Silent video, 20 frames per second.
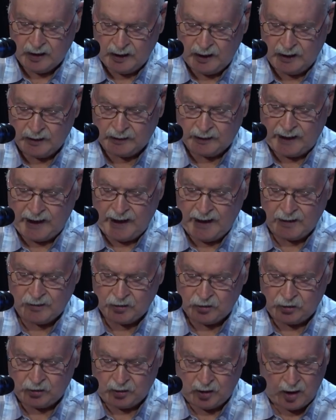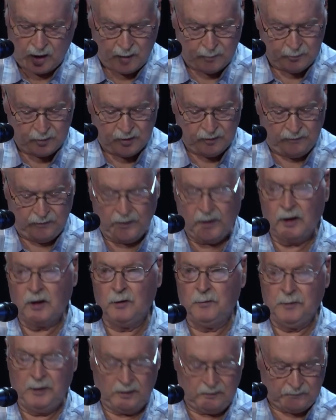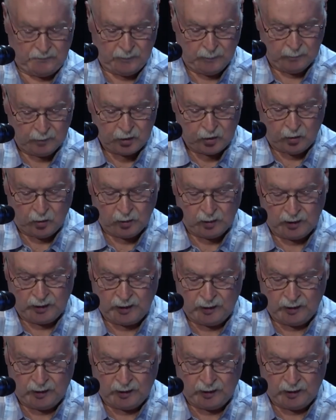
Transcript: It can't stop development from totally